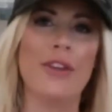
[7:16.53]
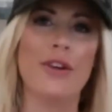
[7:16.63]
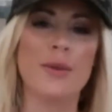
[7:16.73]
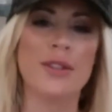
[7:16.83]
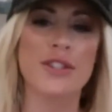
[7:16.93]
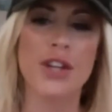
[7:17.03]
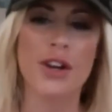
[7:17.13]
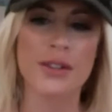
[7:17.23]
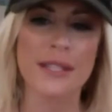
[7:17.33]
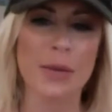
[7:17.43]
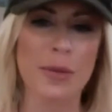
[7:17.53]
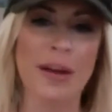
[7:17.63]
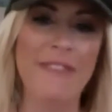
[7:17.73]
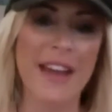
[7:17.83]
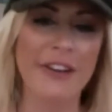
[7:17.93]
those were the songs that were my
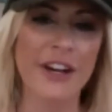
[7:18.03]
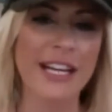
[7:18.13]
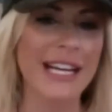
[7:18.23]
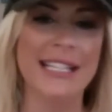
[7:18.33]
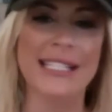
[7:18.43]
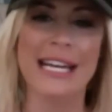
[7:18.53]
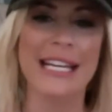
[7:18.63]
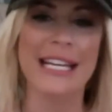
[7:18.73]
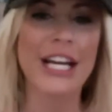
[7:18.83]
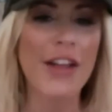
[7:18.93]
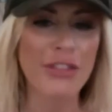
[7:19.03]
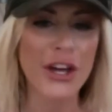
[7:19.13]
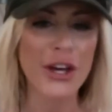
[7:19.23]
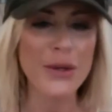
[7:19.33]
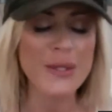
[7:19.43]
favorite, and I decided to cut
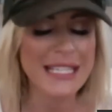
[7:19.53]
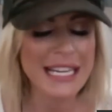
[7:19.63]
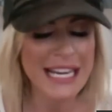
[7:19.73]
those.